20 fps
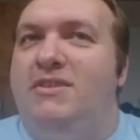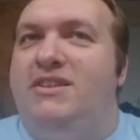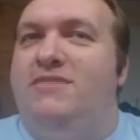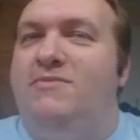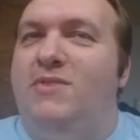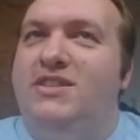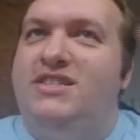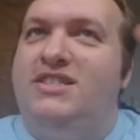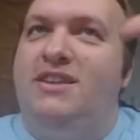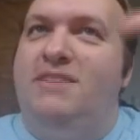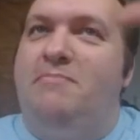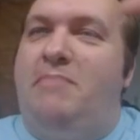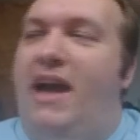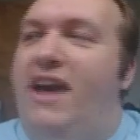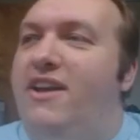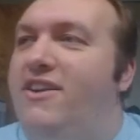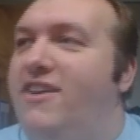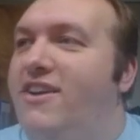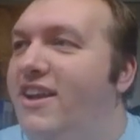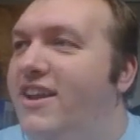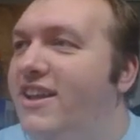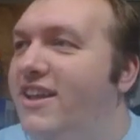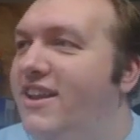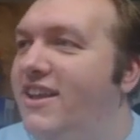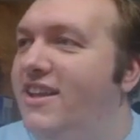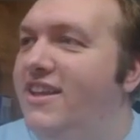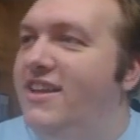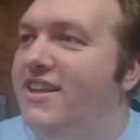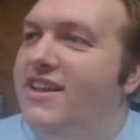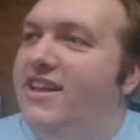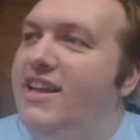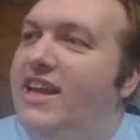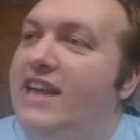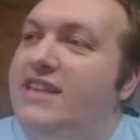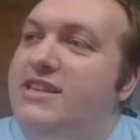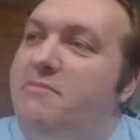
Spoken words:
what's the pattern on it? Is